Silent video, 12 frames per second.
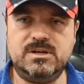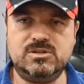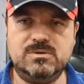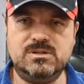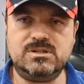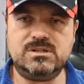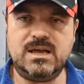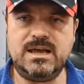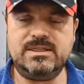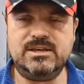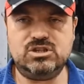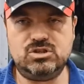measurements
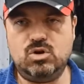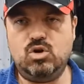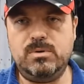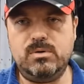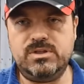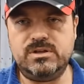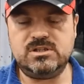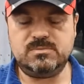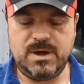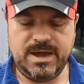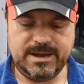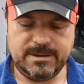and they should all be within
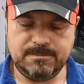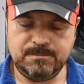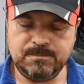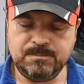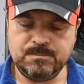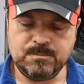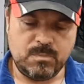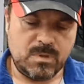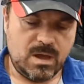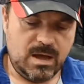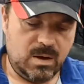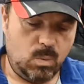spec.
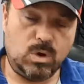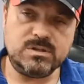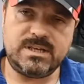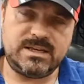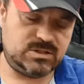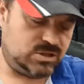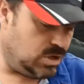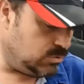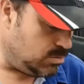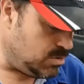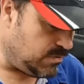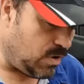Once that's done,
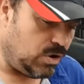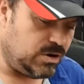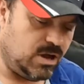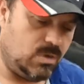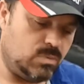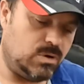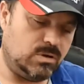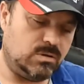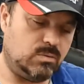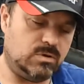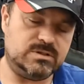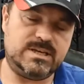we'll move on and
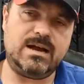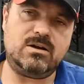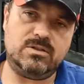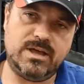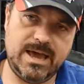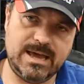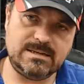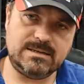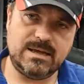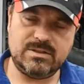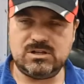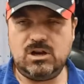we'll tackle the head.
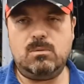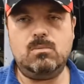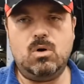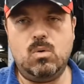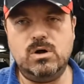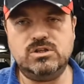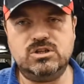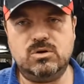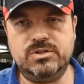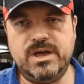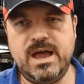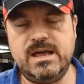Now there's a lot more work to do
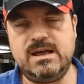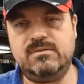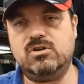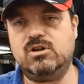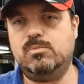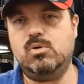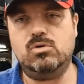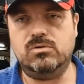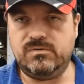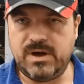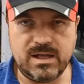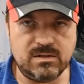on the head. I've got to pull the
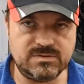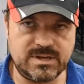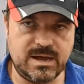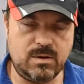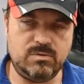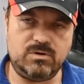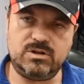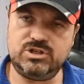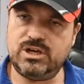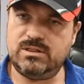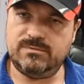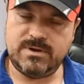valves out, we've got to
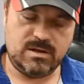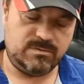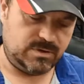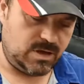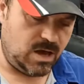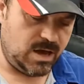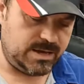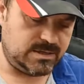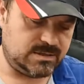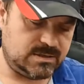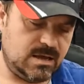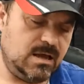check the valve
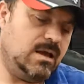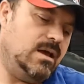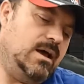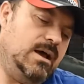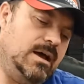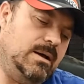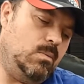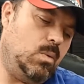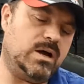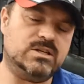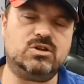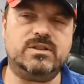guides.
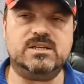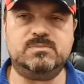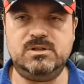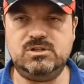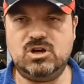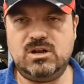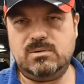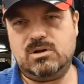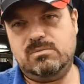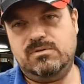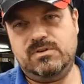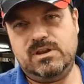Whilst all that's been done, I'm
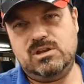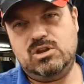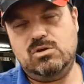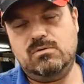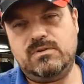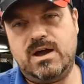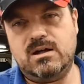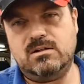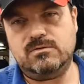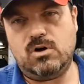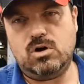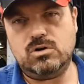going to be fitting new
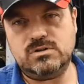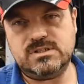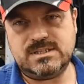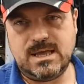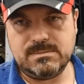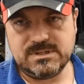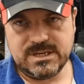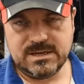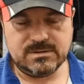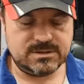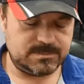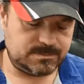valve oil stem
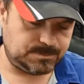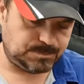seals.